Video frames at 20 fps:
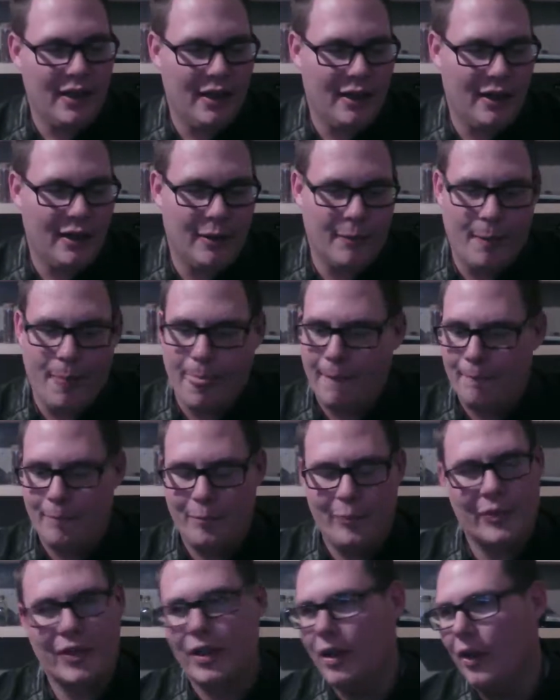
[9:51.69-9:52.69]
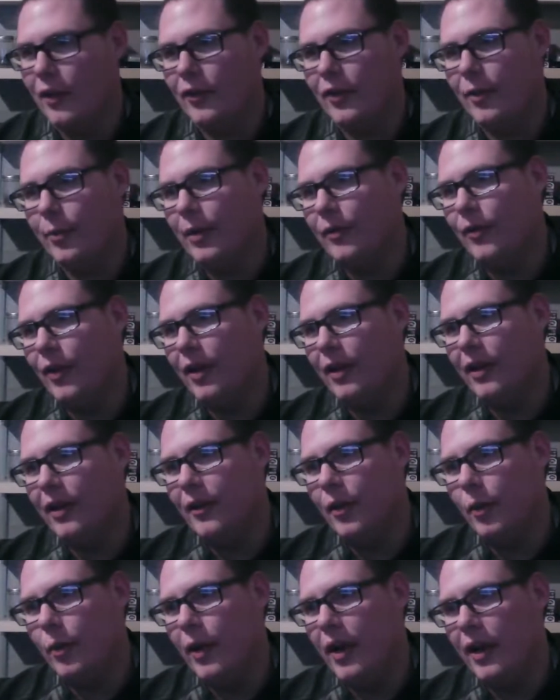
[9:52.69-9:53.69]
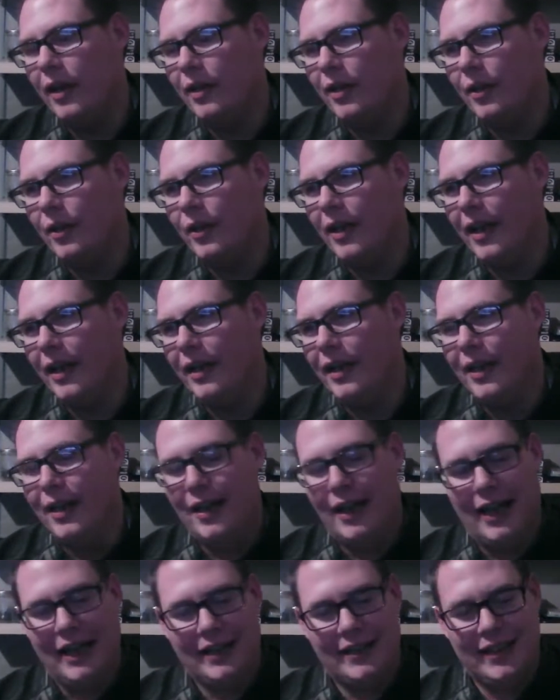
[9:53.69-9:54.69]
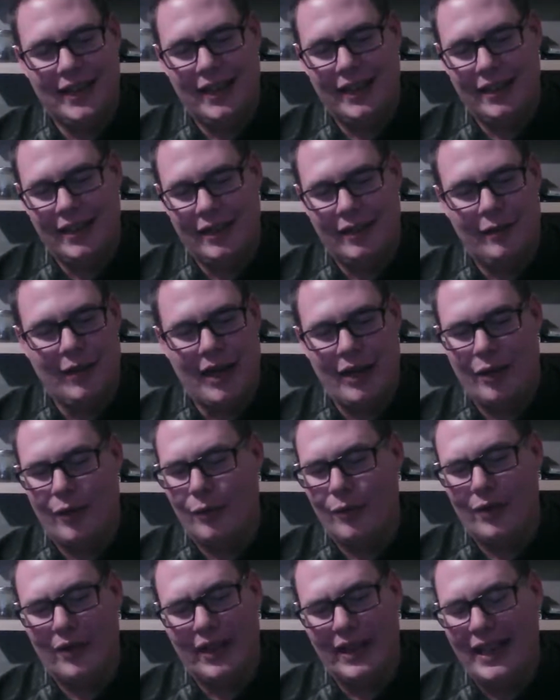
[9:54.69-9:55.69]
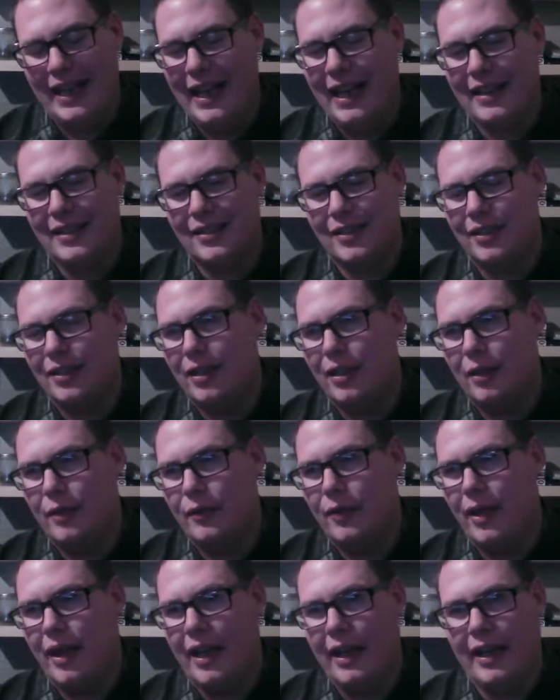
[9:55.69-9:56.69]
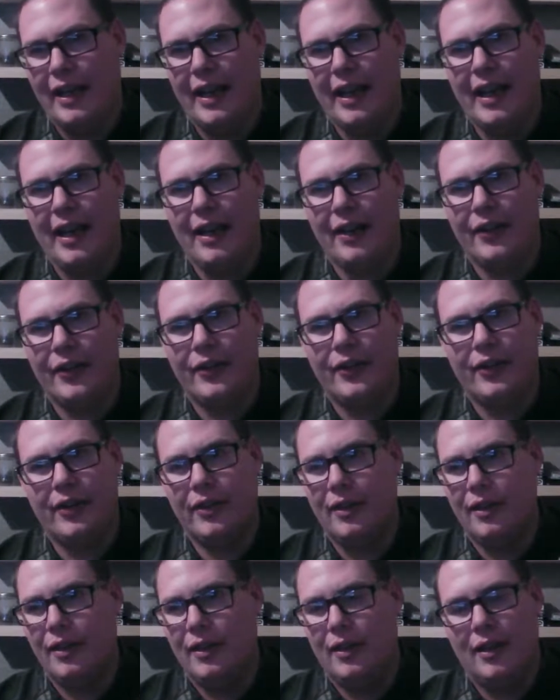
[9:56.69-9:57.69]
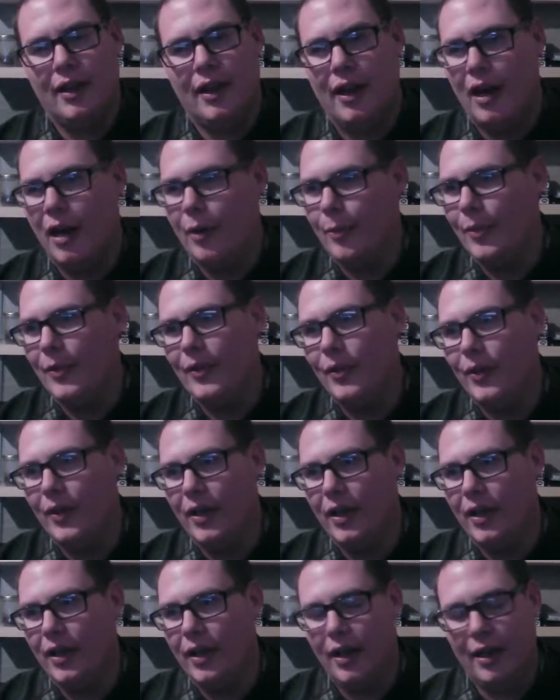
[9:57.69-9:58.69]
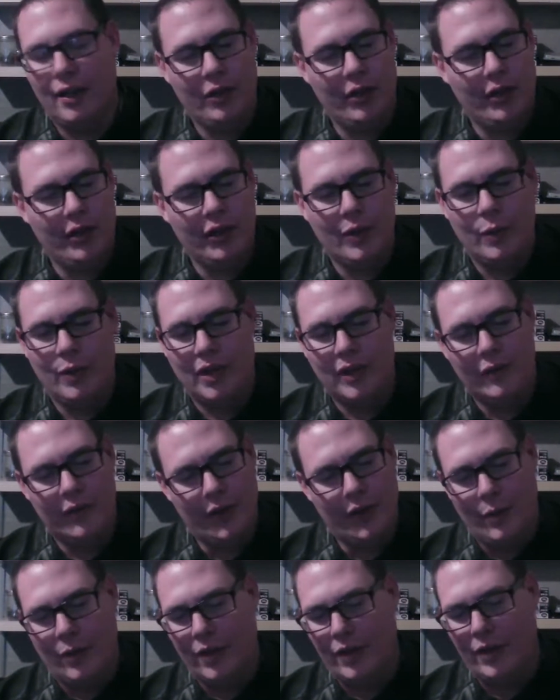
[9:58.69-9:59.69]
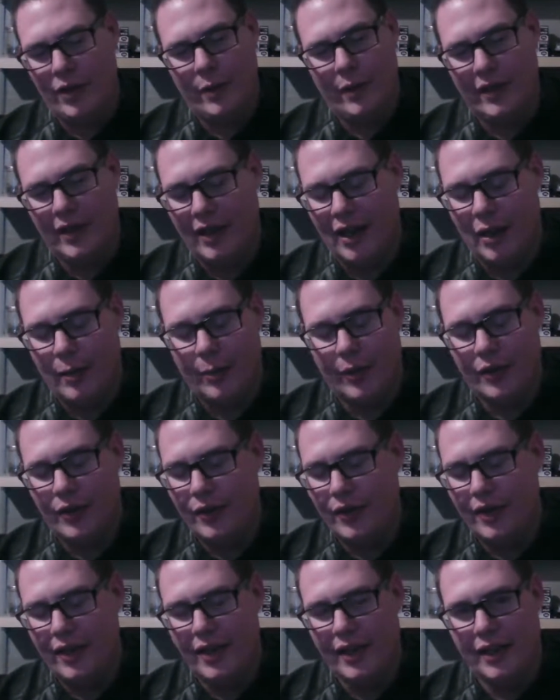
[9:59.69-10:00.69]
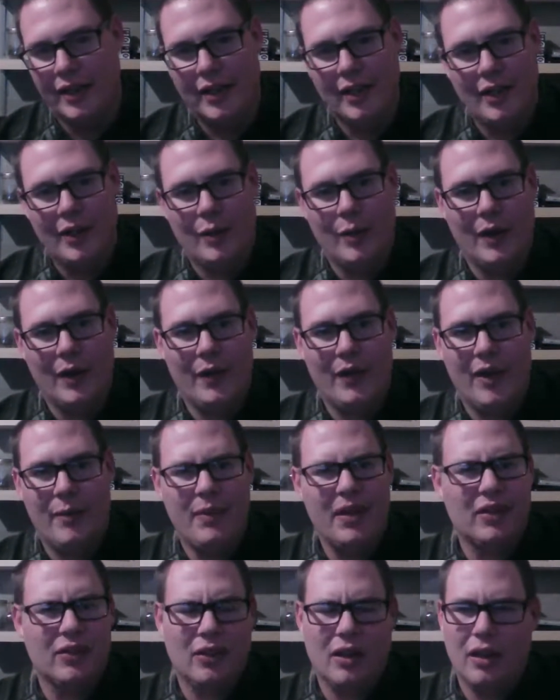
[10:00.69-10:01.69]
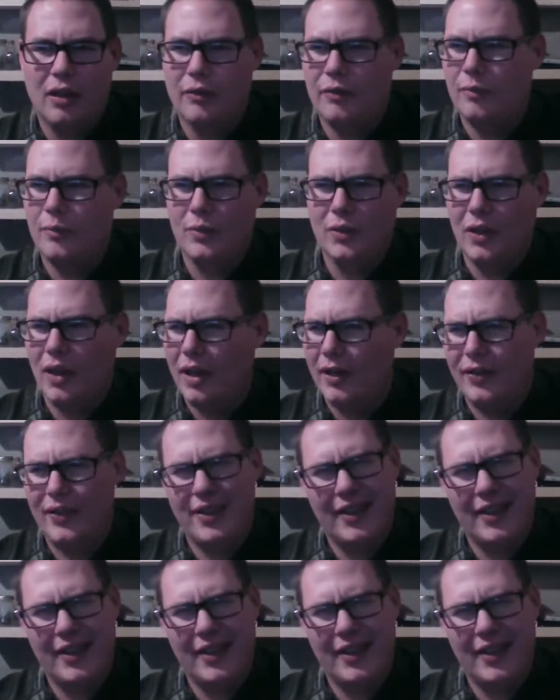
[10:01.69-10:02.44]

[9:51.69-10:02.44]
Could also be fun either way. Okay. I say that I don't really cast love. I cast opportunity, and you can do whatever you want to do with that opportunity, whether that be love, lust,